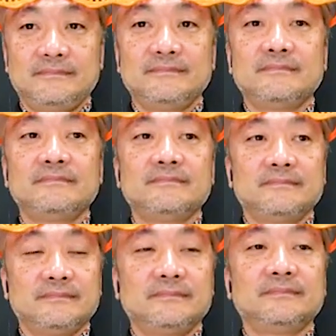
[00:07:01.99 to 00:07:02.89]

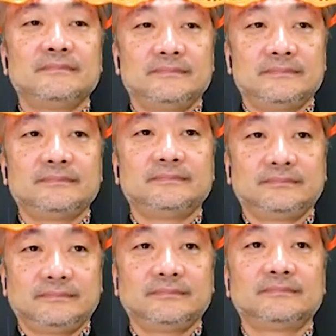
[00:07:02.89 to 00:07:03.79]

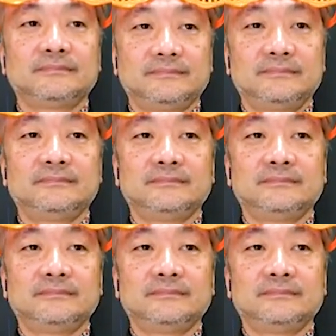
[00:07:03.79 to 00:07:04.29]
No words are spoken by the person on screen.